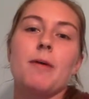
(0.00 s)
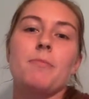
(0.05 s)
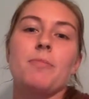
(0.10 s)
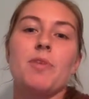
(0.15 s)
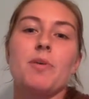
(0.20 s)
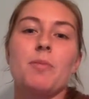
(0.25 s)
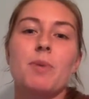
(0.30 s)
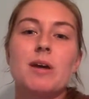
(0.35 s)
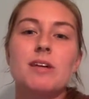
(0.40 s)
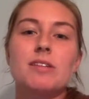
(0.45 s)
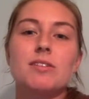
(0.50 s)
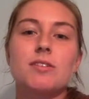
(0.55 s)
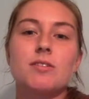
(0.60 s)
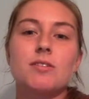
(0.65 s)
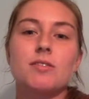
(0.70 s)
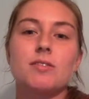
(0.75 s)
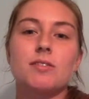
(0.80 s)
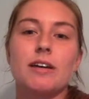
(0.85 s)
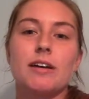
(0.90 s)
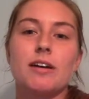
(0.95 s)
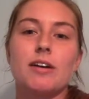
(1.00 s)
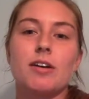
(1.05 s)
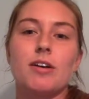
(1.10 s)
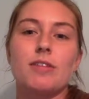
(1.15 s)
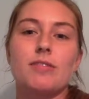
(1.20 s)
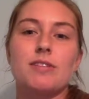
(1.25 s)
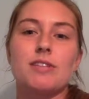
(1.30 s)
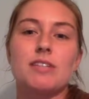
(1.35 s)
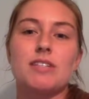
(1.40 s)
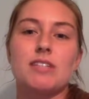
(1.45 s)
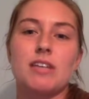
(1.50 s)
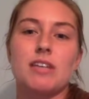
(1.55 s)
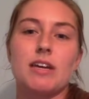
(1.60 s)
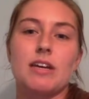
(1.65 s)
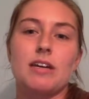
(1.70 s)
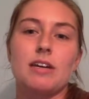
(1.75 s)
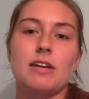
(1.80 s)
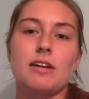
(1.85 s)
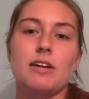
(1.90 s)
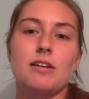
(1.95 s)
The basal layer of the
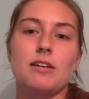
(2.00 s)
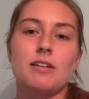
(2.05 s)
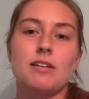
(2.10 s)
skin